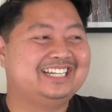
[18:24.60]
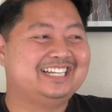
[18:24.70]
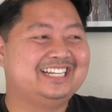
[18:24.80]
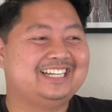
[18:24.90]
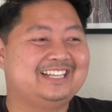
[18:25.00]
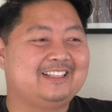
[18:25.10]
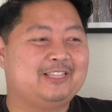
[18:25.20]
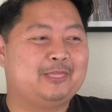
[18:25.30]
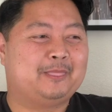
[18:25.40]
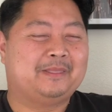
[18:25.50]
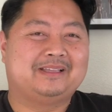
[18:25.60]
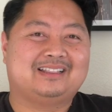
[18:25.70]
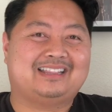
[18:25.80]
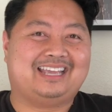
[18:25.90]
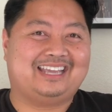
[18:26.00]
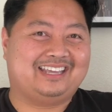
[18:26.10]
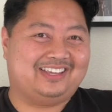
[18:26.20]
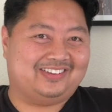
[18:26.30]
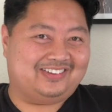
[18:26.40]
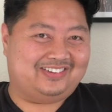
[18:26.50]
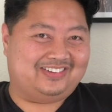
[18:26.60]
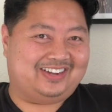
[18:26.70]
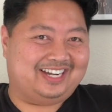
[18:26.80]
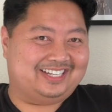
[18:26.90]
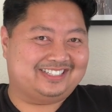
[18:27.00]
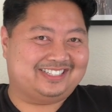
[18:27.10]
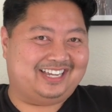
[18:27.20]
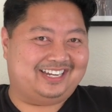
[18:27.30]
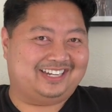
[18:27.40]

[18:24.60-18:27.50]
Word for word: Thank you, Jason. Thank you, greatest day,